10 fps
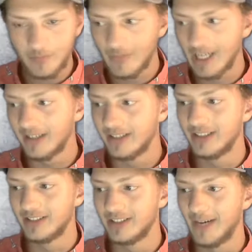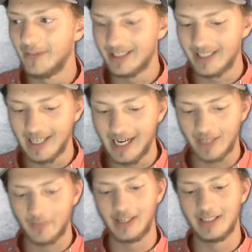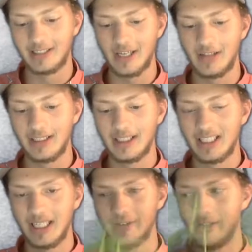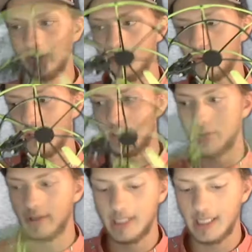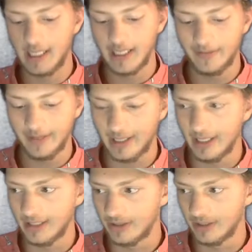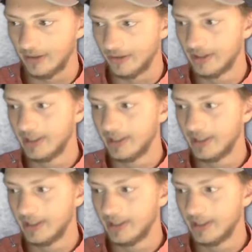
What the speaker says: I don't know, there's not much to talk about it. It's all, I've already 3D printed it and everything, so